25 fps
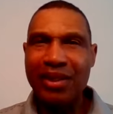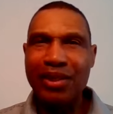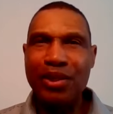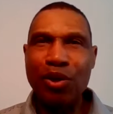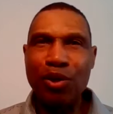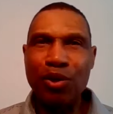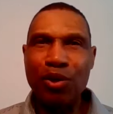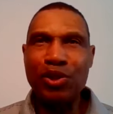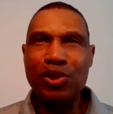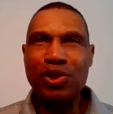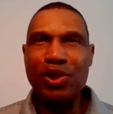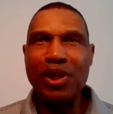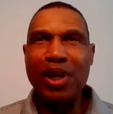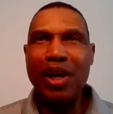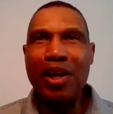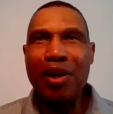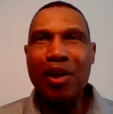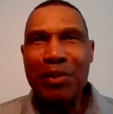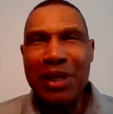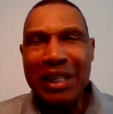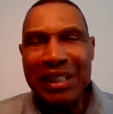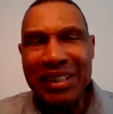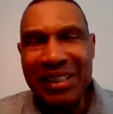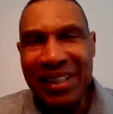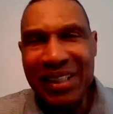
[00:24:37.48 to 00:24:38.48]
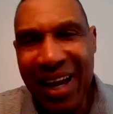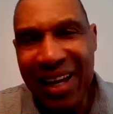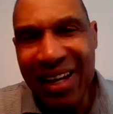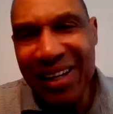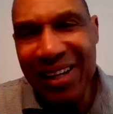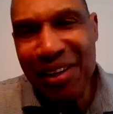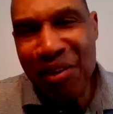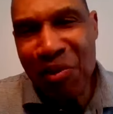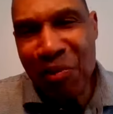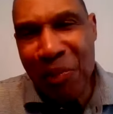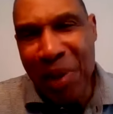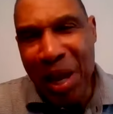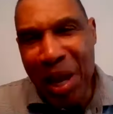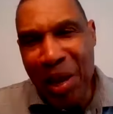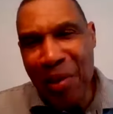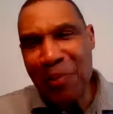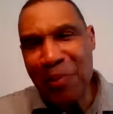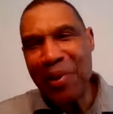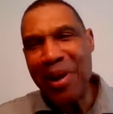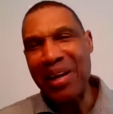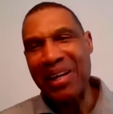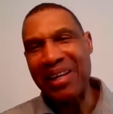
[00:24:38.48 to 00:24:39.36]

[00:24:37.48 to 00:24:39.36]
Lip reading: You know, Sal, I'm excited on paper.